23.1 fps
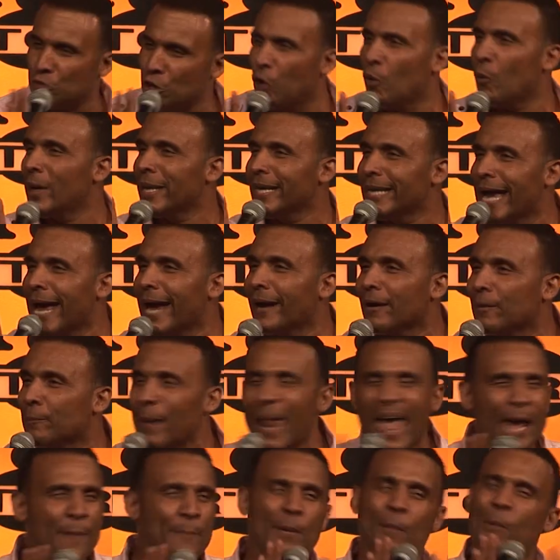you're doing there.
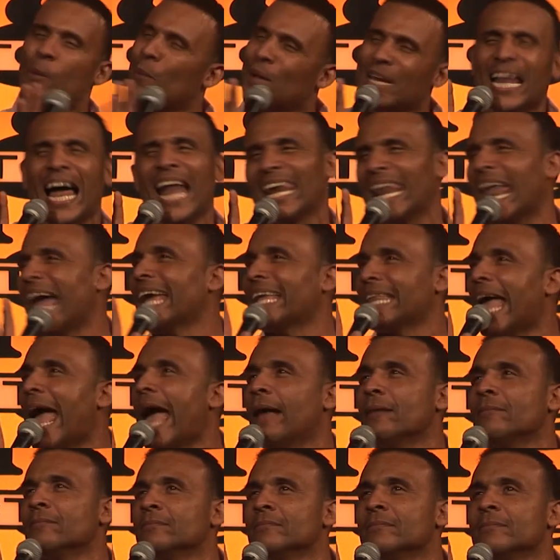Black people, we not like
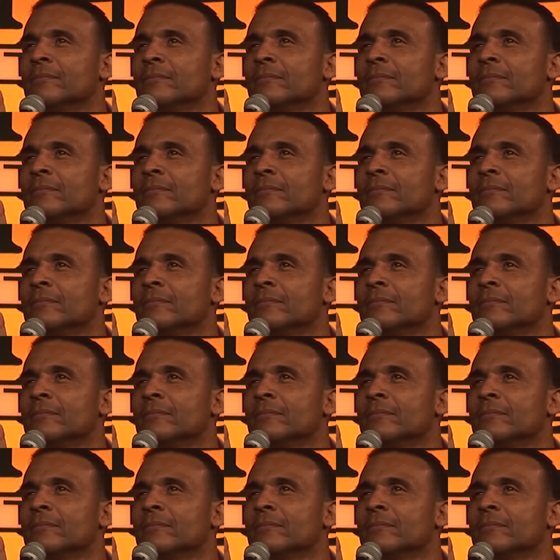that.